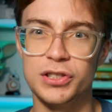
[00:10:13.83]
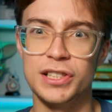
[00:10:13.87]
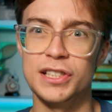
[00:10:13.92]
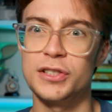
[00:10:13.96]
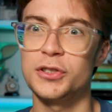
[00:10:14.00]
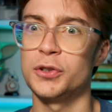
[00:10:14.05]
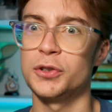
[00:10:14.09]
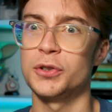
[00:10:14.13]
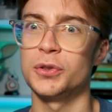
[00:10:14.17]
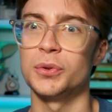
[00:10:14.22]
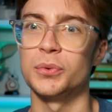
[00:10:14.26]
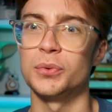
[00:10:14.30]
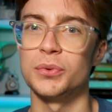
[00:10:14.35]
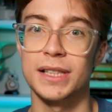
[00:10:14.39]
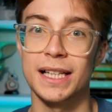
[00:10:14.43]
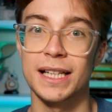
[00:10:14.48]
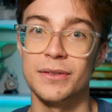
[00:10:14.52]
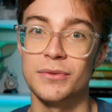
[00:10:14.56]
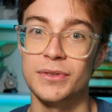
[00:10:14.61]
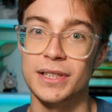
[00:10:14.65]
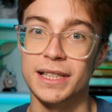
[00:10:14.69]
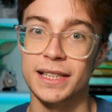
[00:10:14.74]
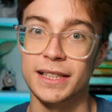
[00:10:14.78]
digital
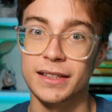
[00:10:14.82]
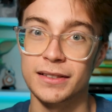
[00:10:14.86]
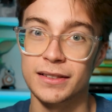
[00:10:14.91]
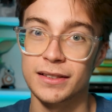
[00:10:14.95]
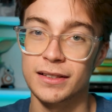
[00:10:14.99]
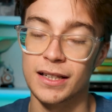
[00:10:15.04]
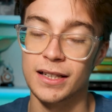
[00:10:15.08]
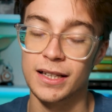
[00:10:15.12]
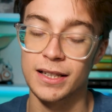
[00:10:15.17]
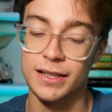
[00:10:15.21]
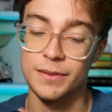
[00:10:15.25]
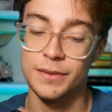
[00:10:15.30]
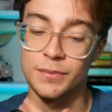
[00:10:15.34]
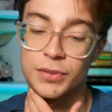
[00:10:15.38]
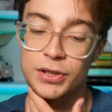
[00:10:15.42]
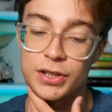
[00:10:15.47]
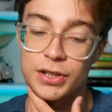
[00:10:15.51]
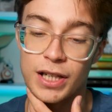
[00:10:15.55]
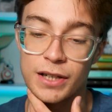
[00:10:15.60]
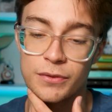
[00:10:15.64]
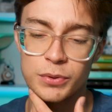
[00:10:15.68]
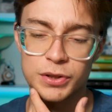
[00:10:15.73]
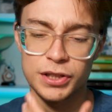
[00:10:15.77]
sounding
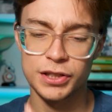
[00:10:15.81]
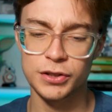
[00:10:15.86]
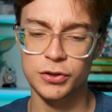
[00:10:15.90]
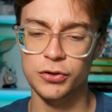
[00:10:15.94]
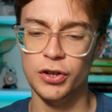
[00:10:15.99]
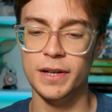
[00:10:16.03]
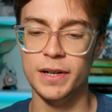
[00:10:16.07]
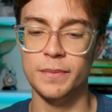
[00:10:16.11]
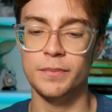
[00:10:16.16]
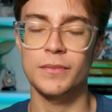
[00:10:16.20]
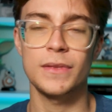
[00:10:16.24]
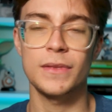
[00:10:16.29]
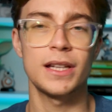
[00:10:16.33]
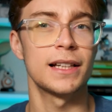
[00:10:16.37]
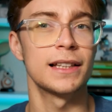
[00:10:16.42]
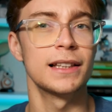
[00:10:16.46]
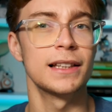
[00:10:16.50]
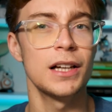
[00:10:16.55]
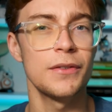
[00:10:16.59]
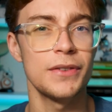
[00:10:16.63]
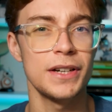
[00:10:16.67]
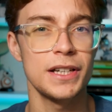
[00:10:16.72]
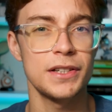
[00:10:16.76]
stuff, which is great,
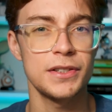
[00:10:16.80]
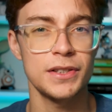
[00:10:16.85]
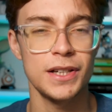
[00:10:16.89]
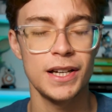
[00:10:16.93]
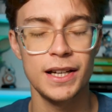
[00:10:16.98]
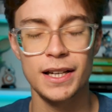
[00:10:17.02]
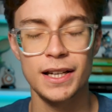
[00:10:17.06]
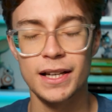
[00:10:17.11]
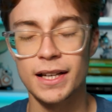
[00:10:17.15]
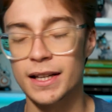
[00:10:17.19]
and I love it.